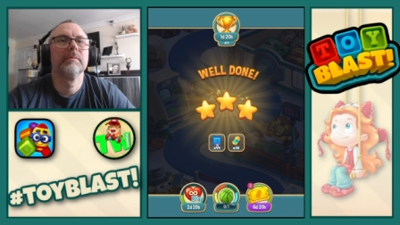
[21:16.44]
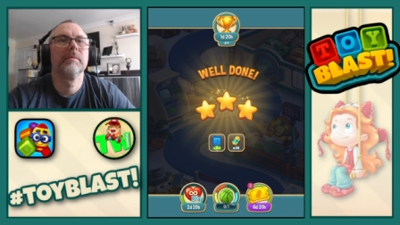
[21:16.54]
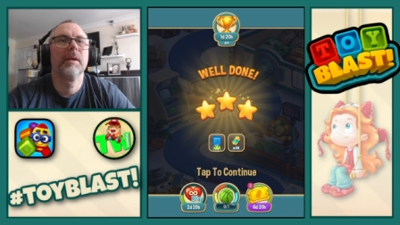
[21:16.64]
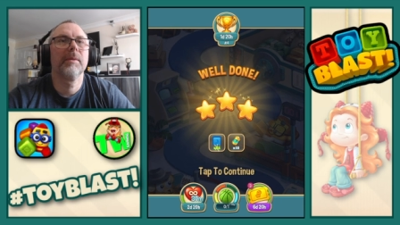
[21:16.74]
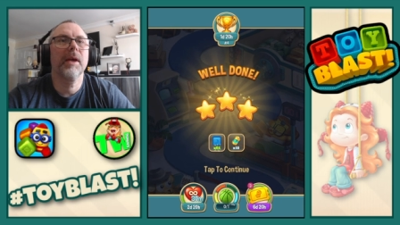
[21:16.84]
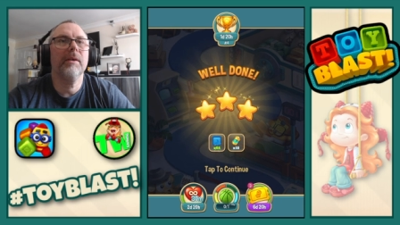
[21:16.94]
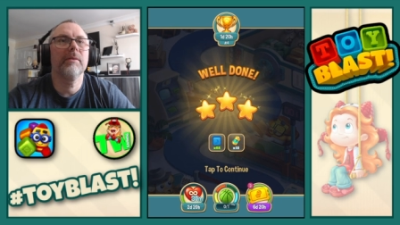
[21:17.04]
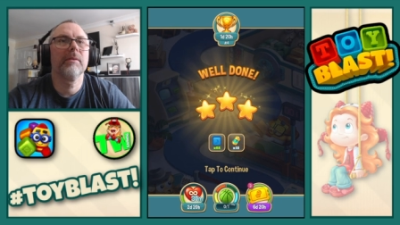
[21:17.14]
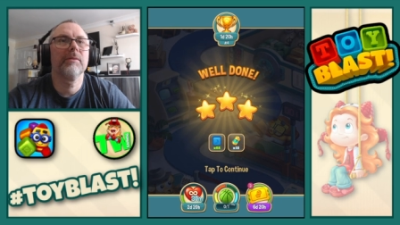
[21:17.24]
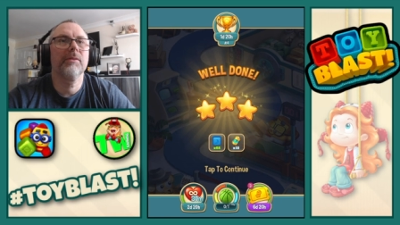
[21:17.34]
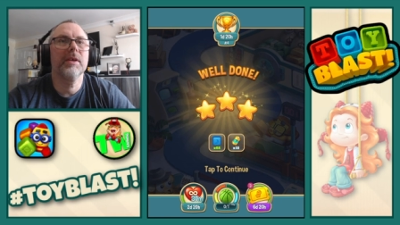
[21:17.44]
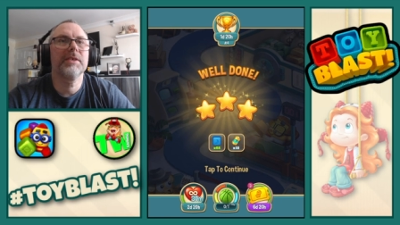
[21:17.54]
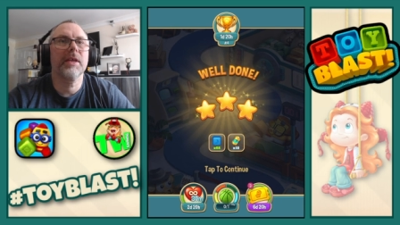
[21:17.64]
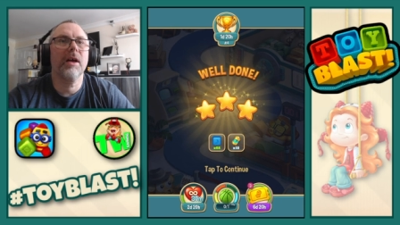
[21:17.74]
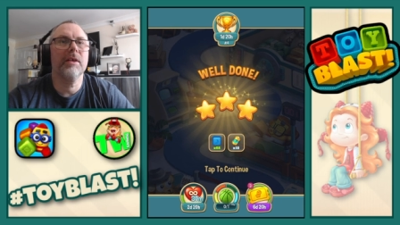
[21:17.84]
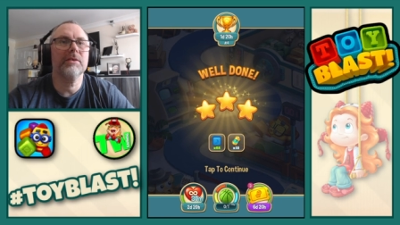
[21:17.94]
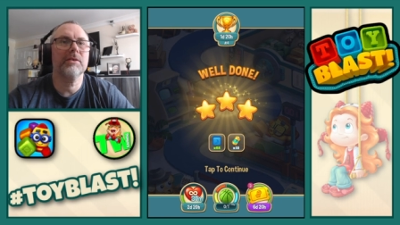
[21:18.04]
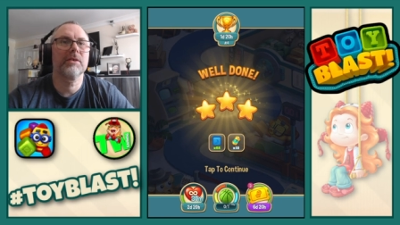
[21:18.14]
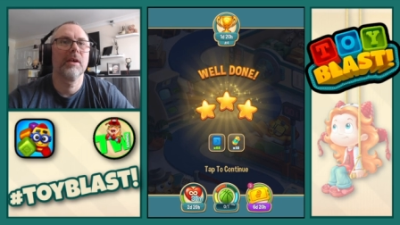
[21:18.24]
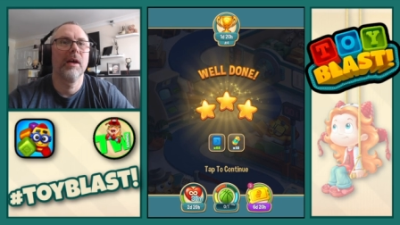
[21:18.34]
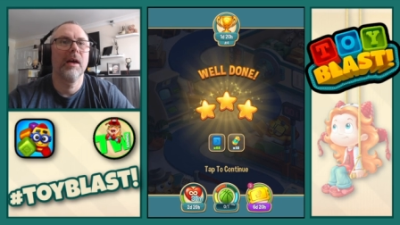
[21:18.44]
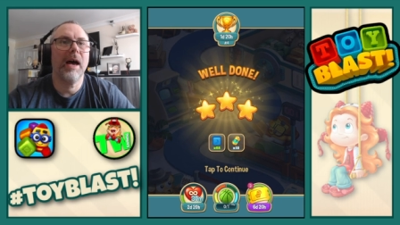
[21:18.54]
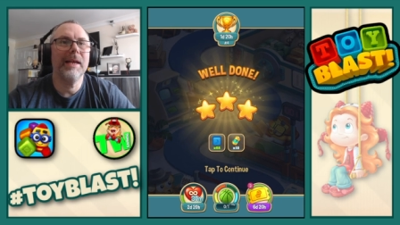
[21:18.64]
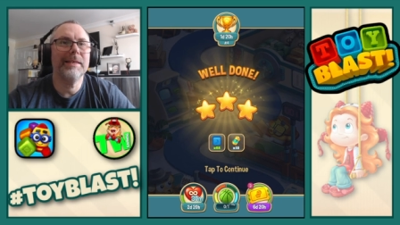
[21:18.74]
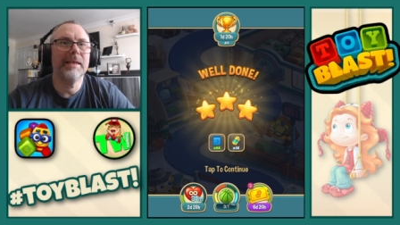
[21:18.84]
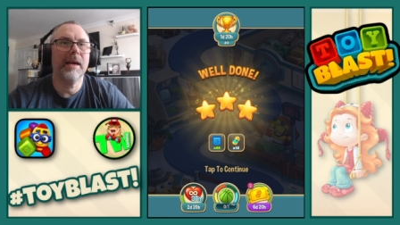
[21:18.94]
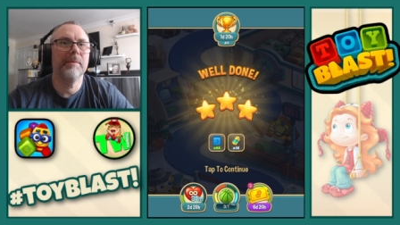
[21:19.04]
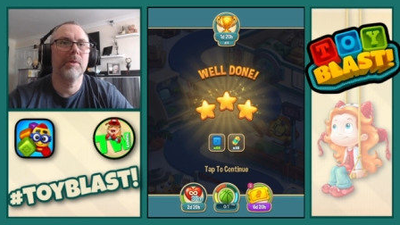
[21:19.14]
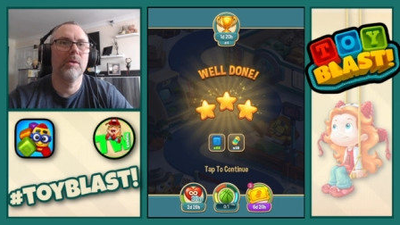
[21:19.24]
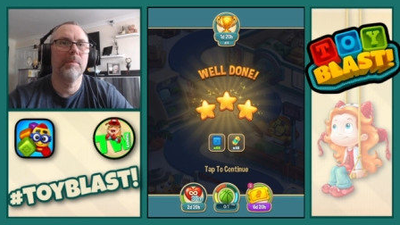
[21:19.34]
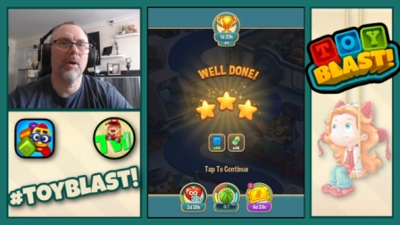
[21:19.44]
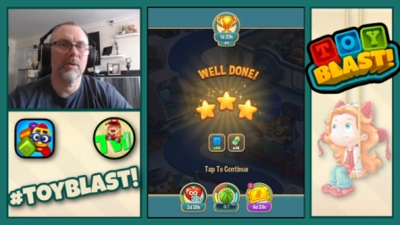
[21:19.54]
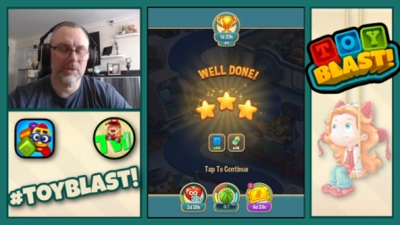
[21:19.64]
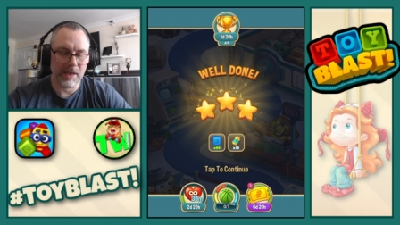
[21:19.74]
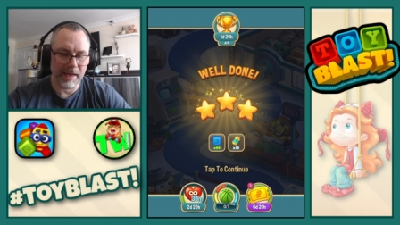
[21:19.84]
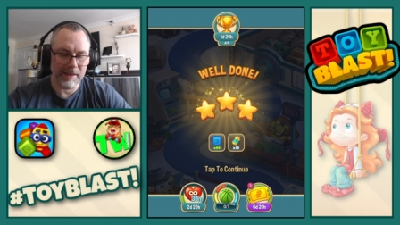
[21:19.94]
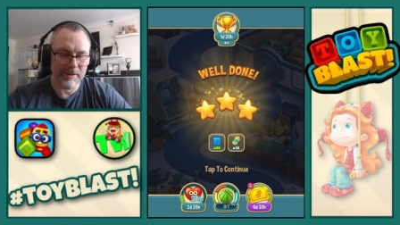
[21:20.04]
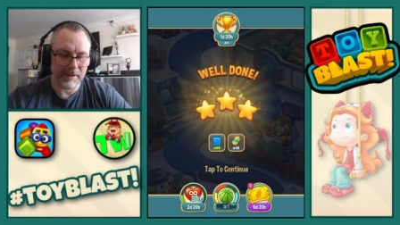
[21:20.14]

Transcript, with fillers: Here we go. 3 stars, 88 blue blocks, and